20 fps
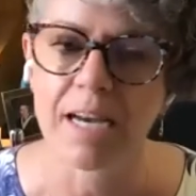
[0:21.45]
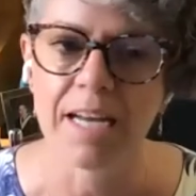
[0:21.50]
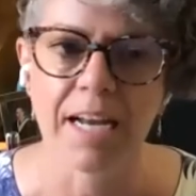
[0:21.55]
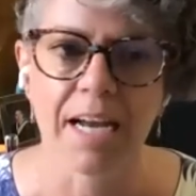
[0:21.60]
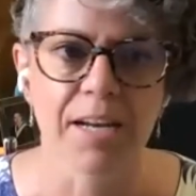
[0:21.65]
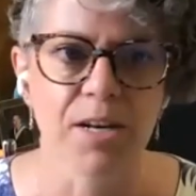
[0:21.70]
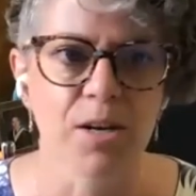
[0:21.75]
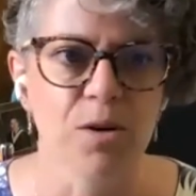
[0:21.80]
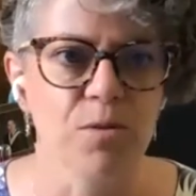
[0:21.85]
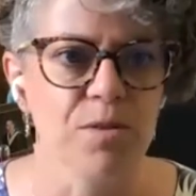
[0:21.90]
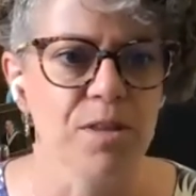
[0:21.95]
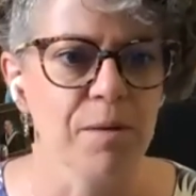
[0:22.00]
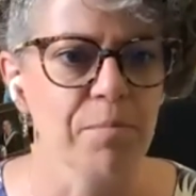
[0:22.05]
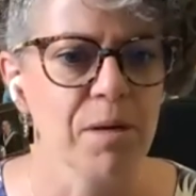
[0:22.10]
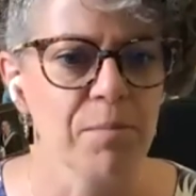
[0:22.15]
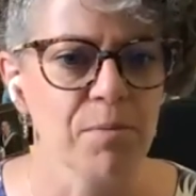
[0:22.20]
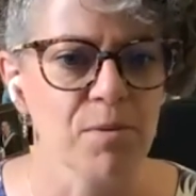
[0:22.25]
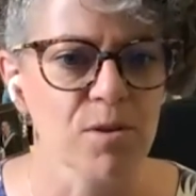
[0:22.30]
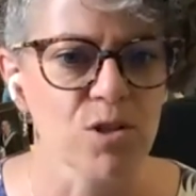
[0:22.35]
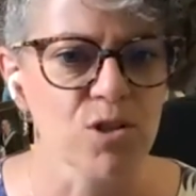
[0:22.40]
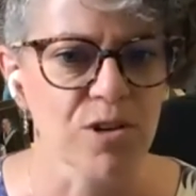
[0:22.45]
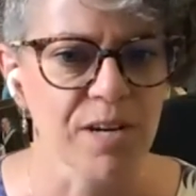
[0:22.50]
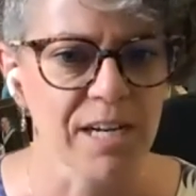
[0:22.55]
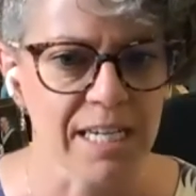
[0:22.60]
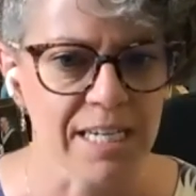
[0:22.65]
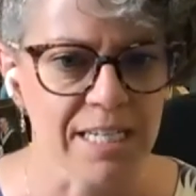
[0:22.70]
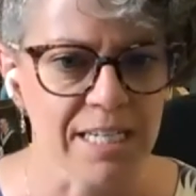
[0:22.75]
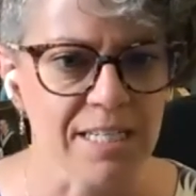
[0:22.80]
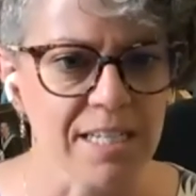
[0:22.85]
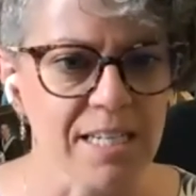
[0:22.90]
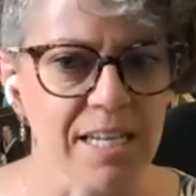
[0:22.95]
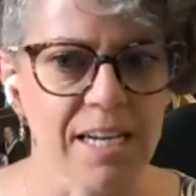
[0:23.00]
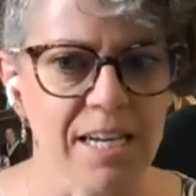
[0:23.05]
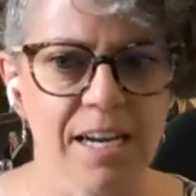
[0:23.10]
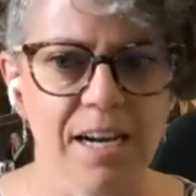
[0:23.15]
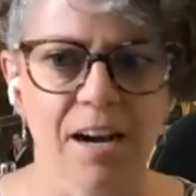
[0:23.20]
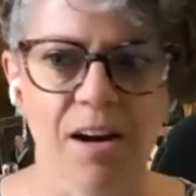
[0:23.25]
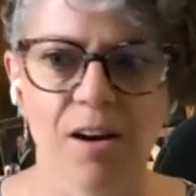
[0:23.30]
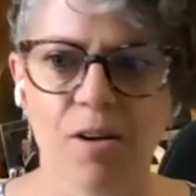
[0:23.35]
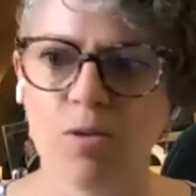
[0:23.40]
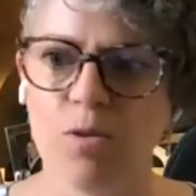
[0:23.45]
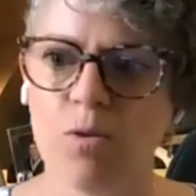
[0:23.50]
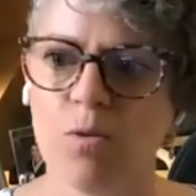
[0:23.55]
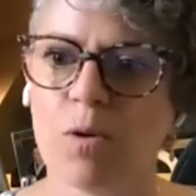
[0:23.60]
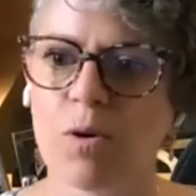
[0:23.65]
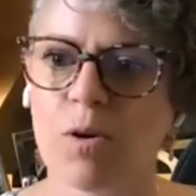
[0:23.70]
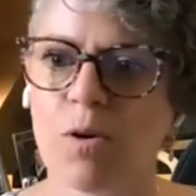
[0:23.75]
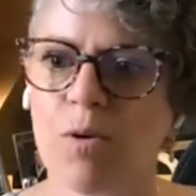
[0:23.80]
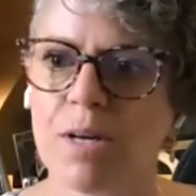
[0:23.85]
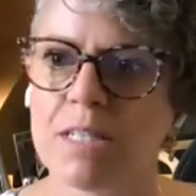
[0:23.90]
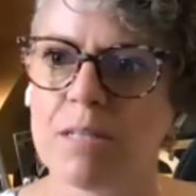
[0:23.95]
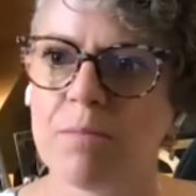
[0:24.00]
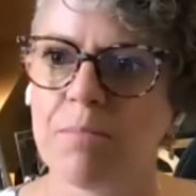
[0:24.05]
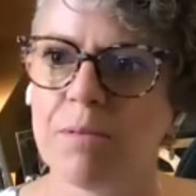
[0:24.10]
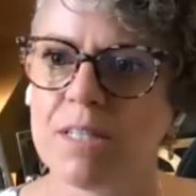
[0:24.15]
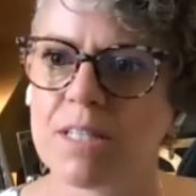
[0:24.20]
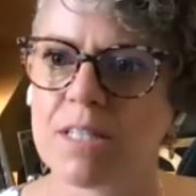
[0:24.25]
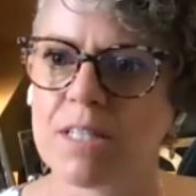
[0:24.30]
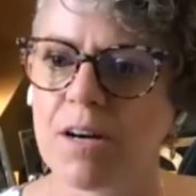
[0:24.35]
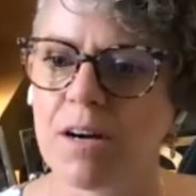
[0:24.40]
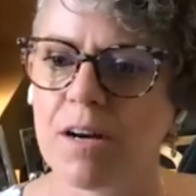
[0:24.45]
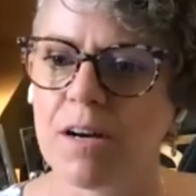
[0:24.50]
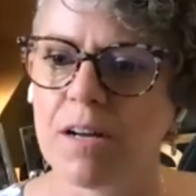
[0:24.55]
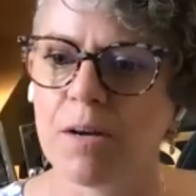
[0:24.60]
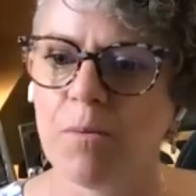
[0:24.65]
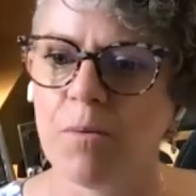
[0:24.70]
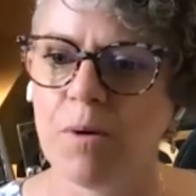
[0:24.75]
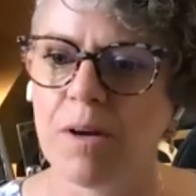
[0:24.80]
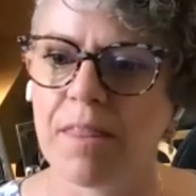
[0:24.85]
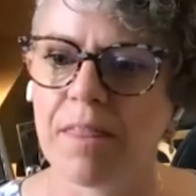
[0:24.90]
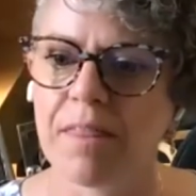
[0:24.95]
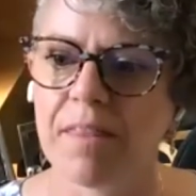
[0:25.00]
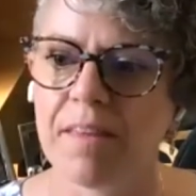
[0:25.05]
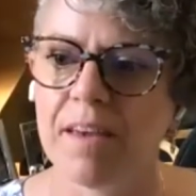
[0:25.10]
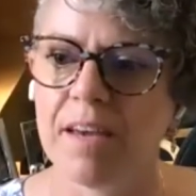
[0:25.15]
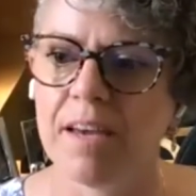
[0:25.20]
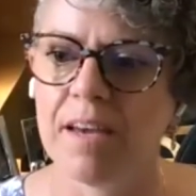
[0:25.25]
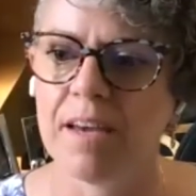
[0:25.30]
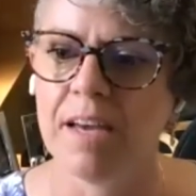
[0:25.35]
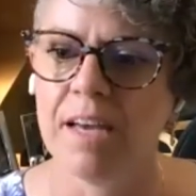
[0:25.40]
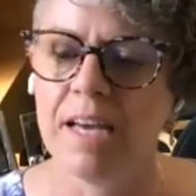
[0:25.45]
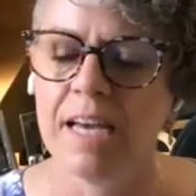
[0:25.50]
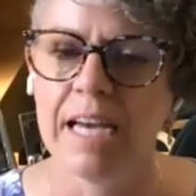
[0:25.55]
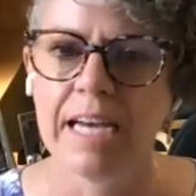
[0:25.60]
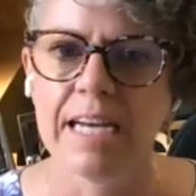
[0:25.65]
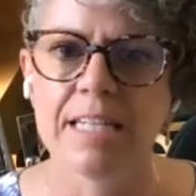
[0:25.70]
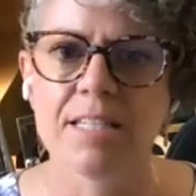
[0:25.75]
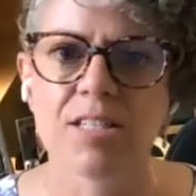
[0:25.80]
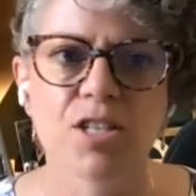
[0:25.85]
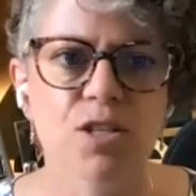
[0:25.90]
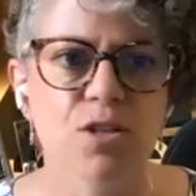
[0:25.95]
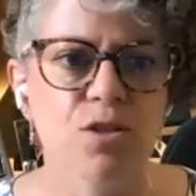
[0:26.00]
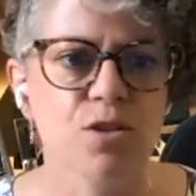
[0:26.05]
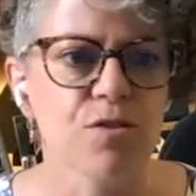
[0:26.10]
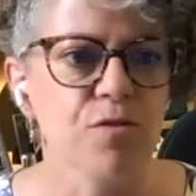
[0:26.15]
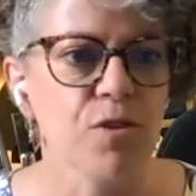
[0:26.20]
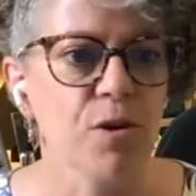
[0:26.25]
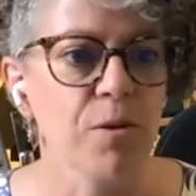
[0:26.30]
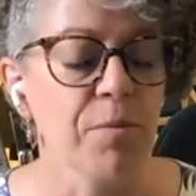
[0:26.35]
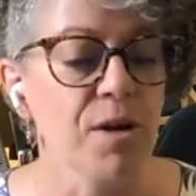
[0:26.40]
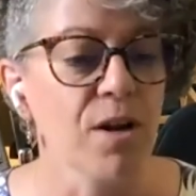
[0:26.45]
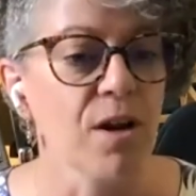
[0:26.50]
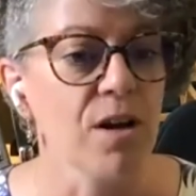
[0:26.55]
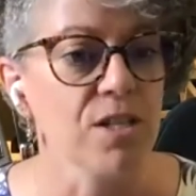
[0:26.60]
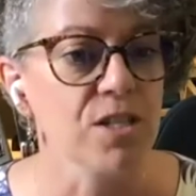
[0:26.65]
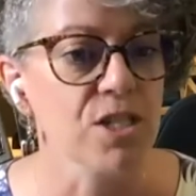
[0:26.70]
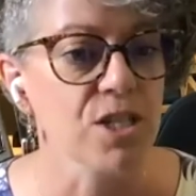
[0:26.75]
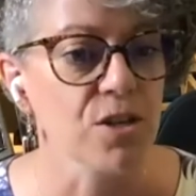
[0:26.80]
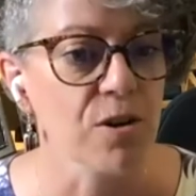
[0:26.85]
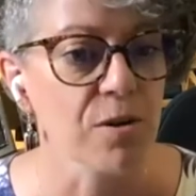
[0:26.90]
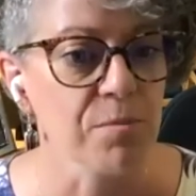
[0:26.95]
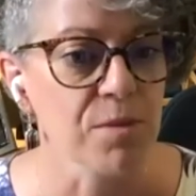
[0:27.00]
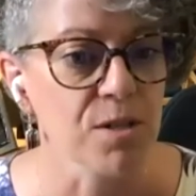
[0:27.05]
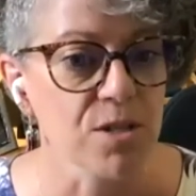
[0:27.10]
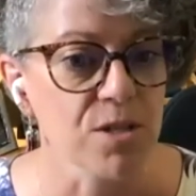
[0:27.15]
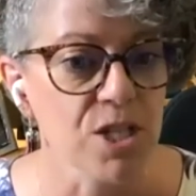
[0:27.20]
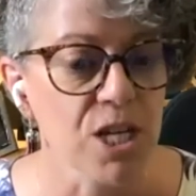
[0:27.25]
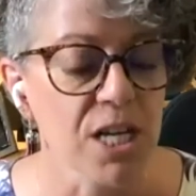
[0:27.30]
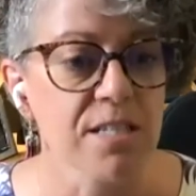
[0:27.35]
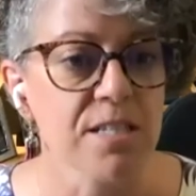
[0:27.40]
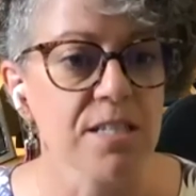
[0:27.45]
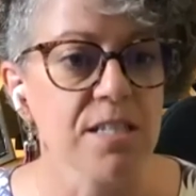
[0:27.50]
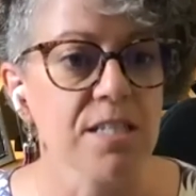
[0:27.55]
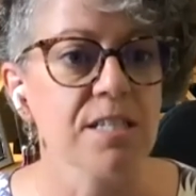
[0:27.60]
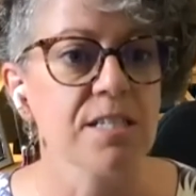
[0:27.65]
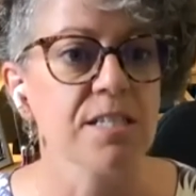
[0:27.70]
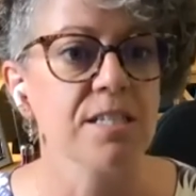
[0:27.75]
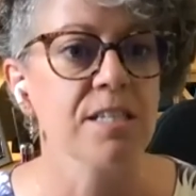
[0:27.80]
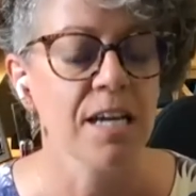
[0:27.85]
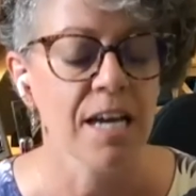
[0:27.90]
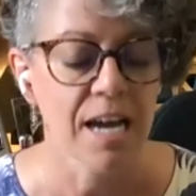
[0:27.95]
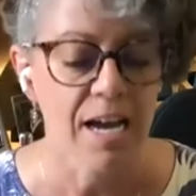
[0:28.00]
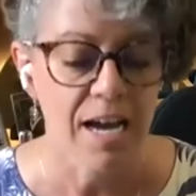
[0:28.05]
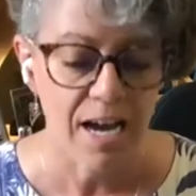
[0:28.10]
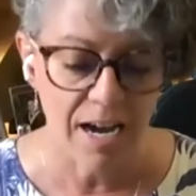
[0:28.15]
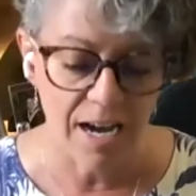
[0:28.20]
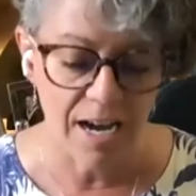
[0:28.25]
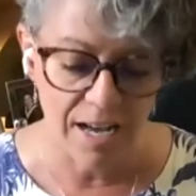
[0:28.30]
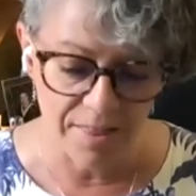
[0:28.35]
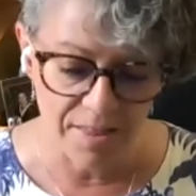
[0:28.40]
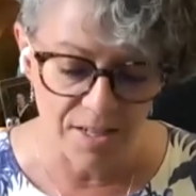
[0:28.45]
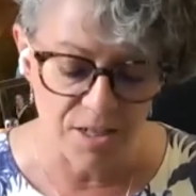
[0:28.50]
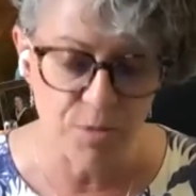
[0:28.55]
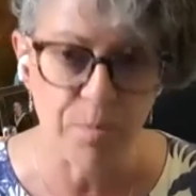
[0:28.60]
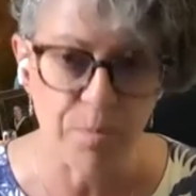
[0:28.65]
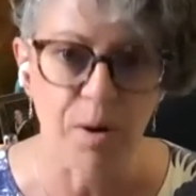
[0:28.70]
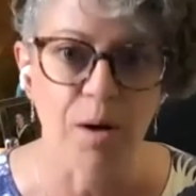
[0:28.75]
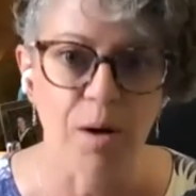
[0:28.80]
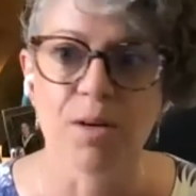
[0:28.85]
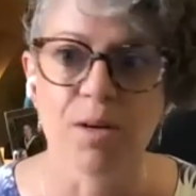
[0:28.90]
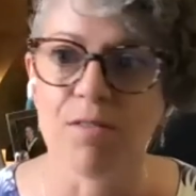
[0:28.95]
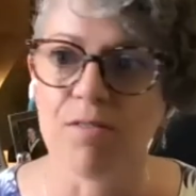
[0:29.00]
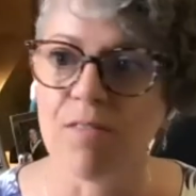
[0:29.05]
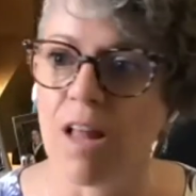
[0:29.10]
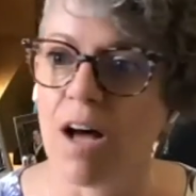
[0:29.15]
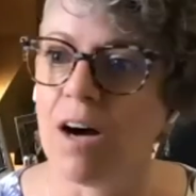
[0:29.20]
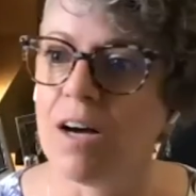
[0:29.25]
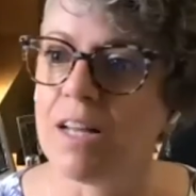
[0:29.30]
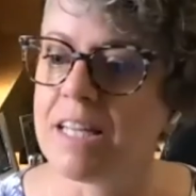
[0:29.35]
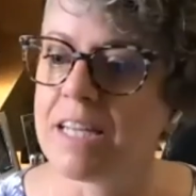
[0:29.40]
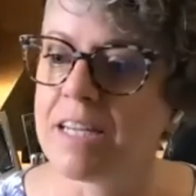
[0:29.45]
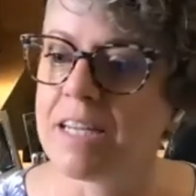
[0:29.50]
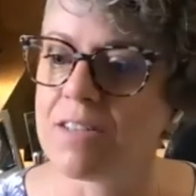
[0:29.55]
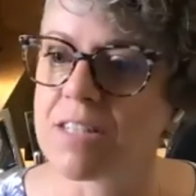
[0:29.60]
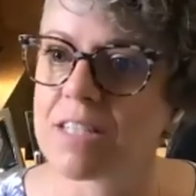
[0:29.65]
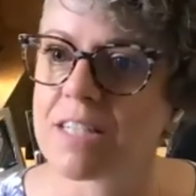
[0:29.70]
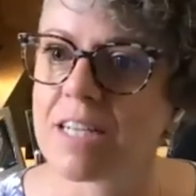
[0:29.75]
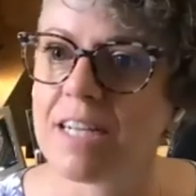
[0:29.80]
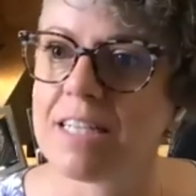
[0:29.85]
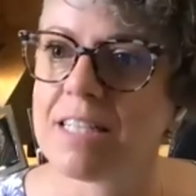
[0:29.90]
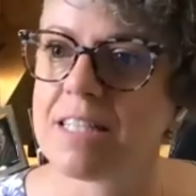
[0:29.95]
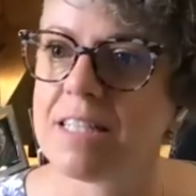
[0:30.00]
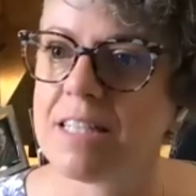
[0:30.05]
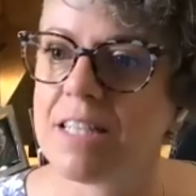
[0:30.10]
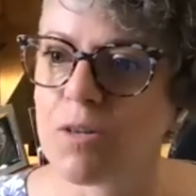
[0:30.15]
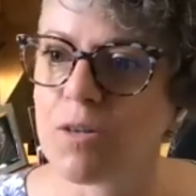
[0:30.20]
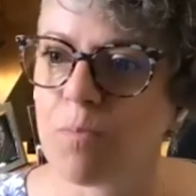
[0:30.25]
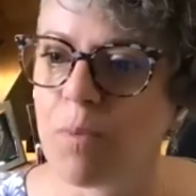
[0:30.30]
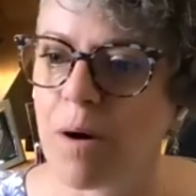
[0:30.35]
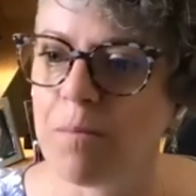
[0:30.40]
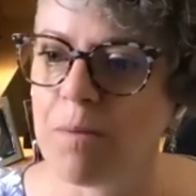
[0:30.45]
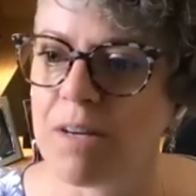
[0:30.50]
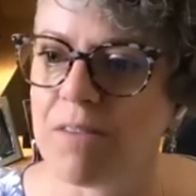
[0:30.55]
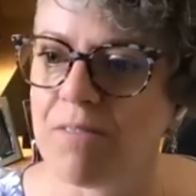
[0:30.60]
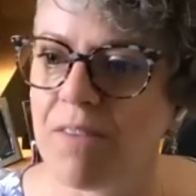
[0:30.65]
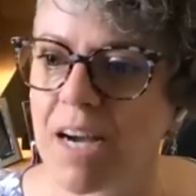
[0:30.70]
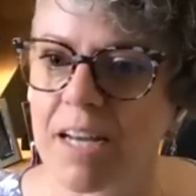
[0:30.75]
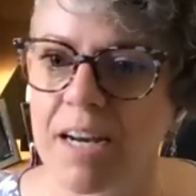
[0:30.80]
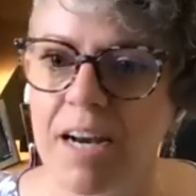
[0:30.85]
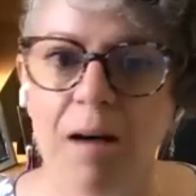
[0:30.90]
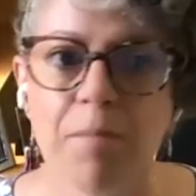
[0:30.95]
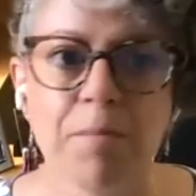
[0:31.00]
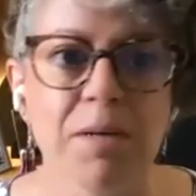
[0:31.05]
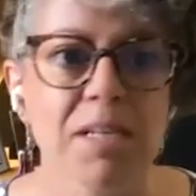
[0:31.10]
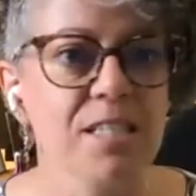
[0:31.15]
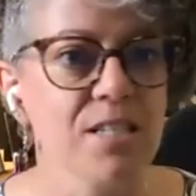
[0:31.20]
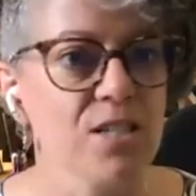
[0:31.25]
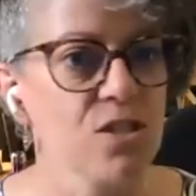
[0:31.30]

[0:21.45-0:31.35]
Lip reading: And I know that people are joining us today who are going to be starting with the Institute of Criminology and Criminal Justice, the Department of Law and Legal Studies, and the Department of Economics.